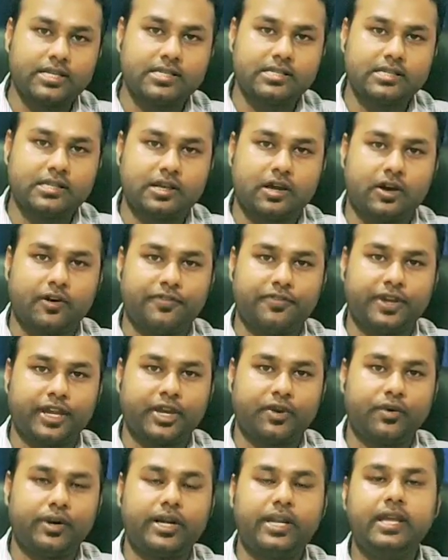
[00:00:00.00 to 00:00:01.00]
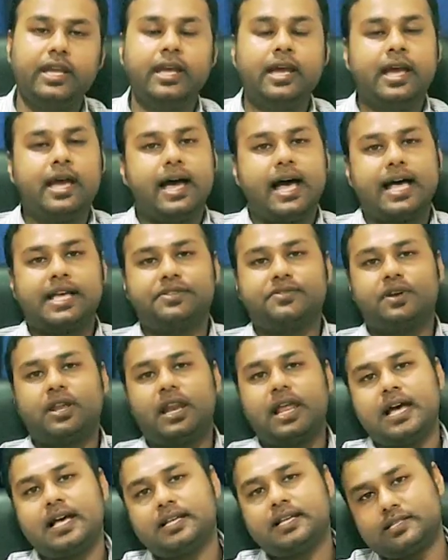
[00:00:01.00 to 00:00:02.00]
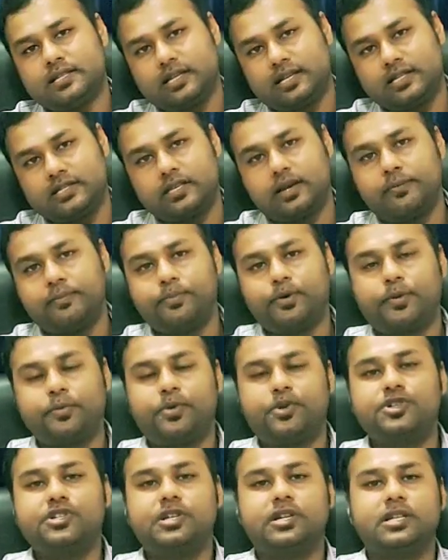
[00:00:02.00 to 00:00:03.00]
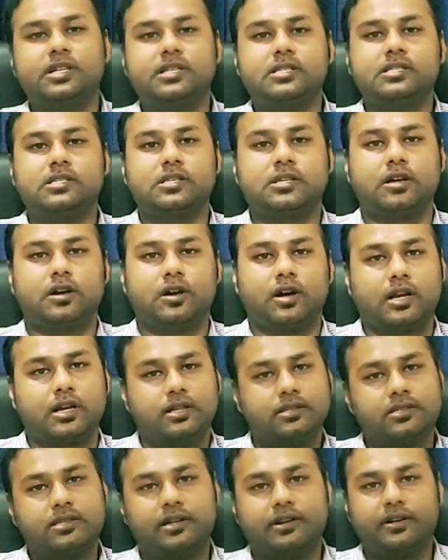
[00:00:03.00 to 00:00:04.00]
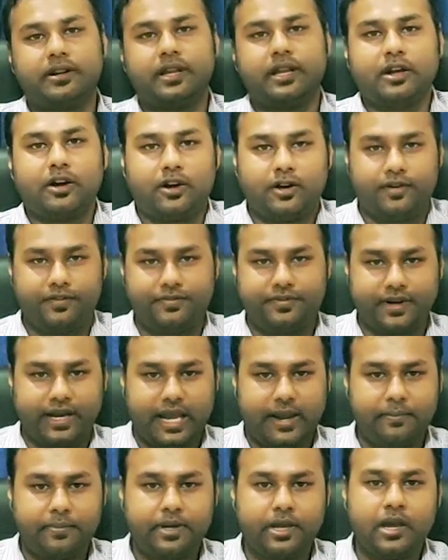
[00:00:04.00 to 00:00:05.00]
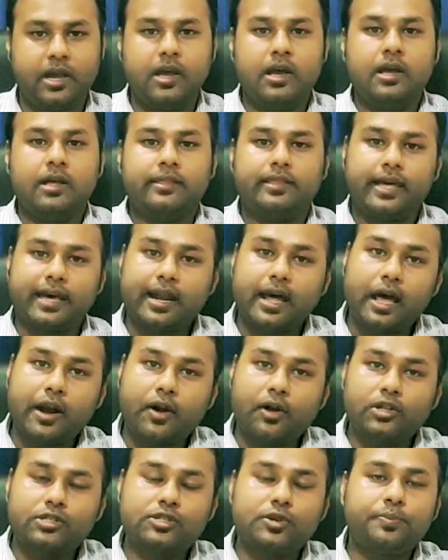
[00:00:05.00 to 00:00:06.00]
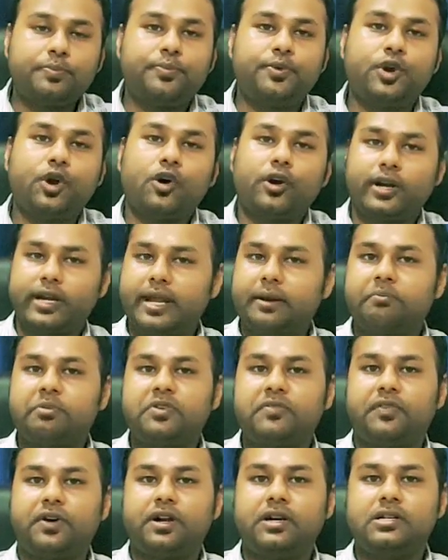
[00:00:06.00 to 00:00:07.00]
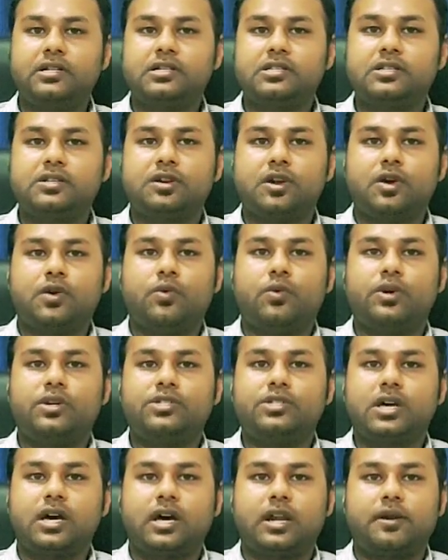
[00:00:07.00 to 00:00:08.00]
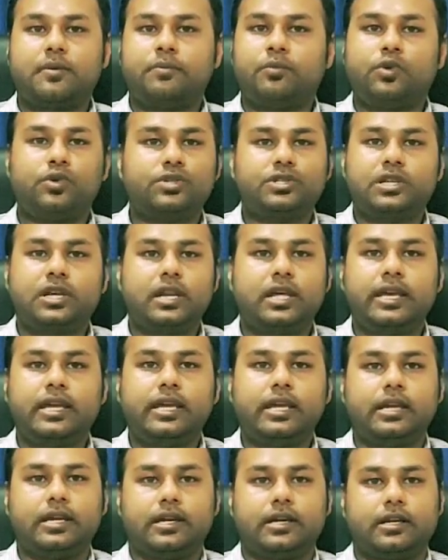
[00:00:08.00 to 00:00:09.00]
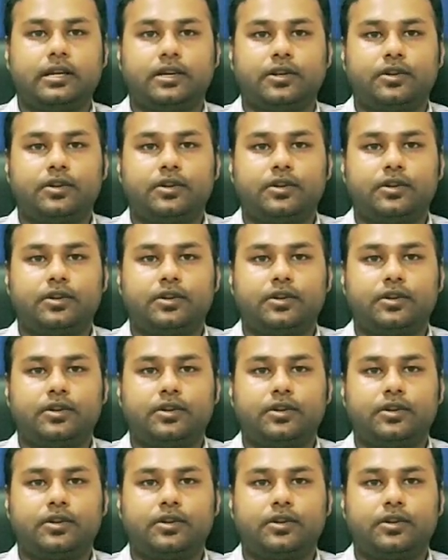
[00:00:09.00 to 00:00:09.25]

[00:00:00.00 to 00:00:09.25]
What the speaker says: is of equity as well as some proportion is considering of debt. There are also pure debt funds, which are mostly